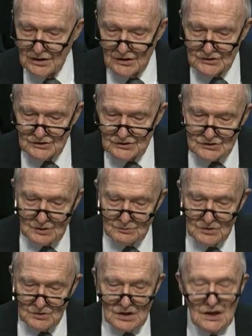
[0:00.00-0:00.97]
system,
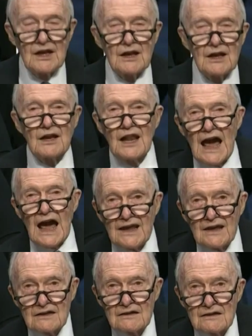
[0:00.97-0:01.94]

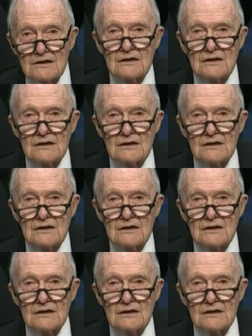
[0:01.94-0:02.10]
like